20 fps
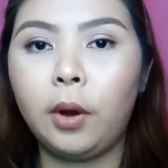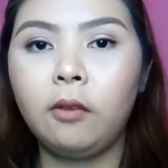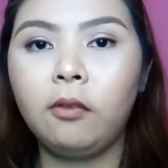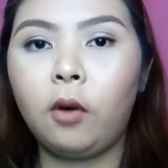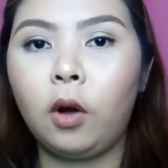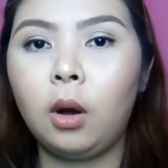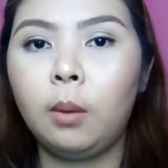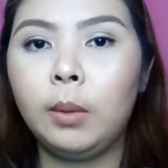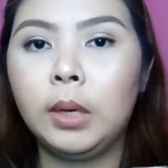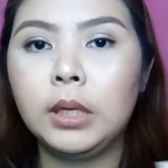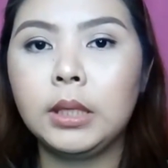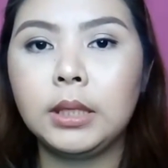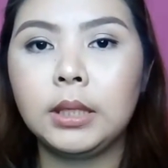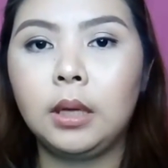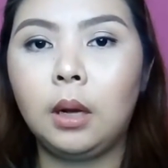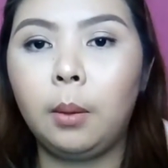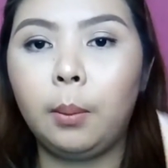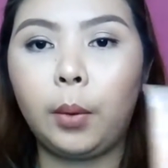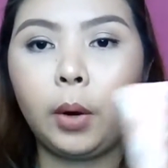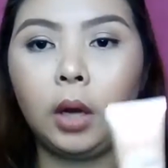
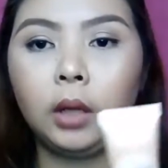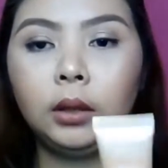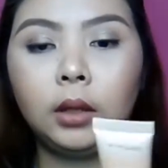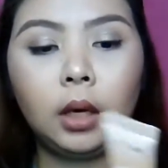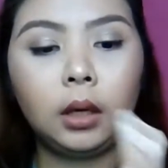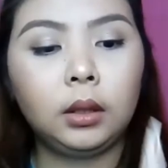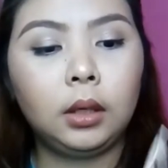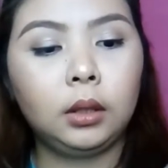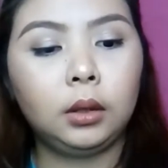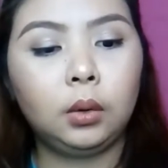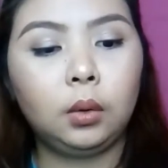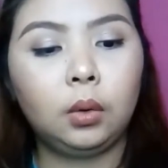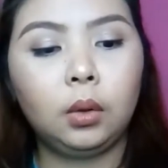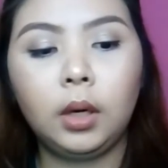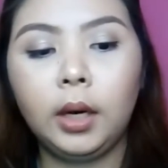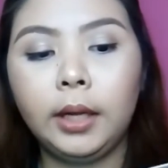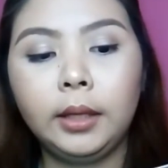performance ng product na to.